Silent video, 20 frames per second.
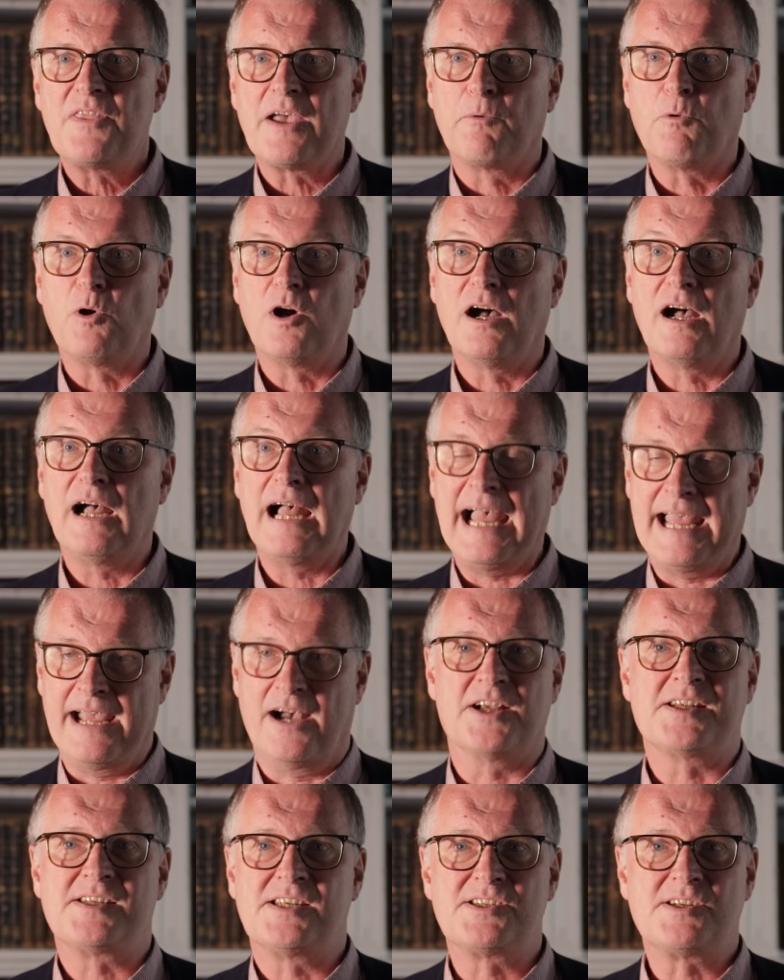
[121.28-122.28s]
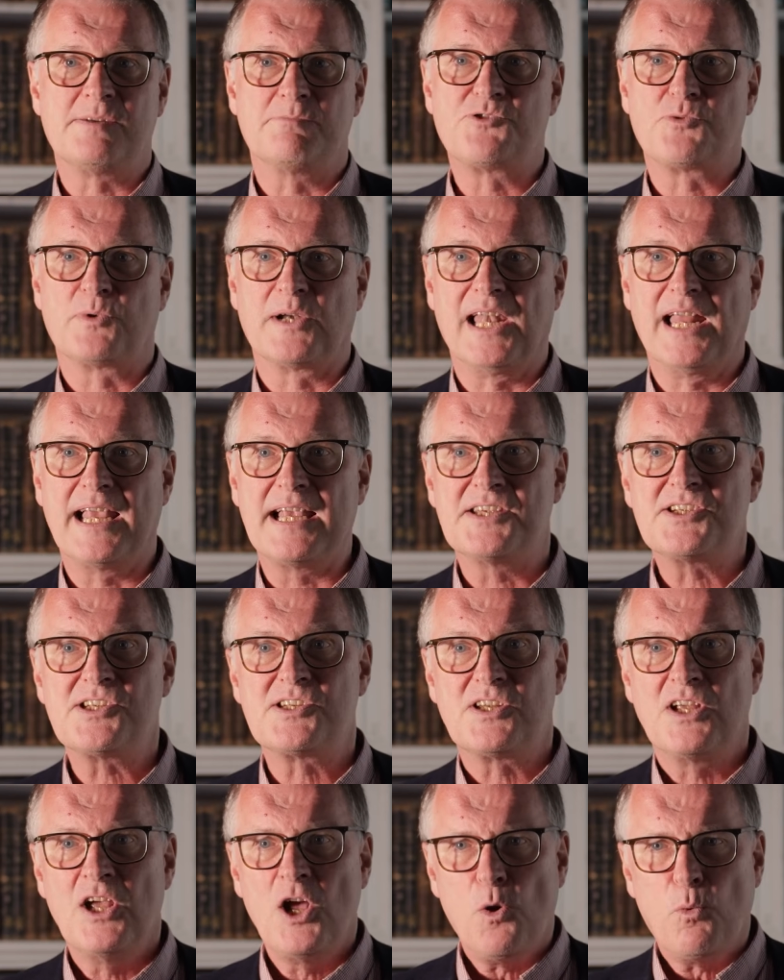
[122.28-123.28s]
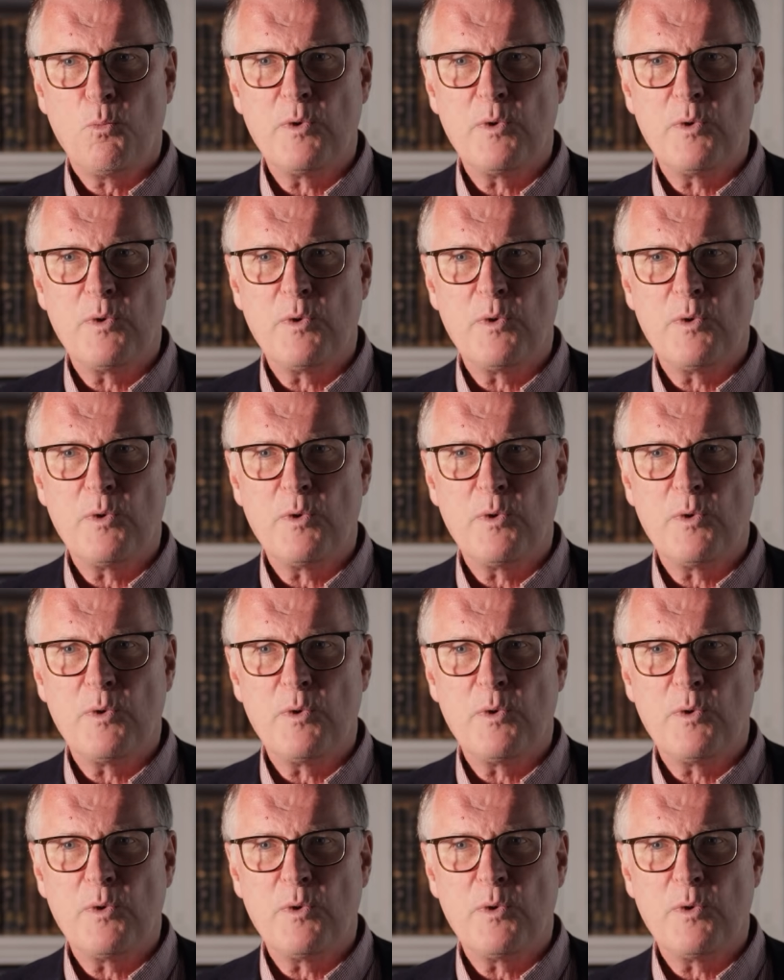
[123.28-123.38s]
there were AI systems released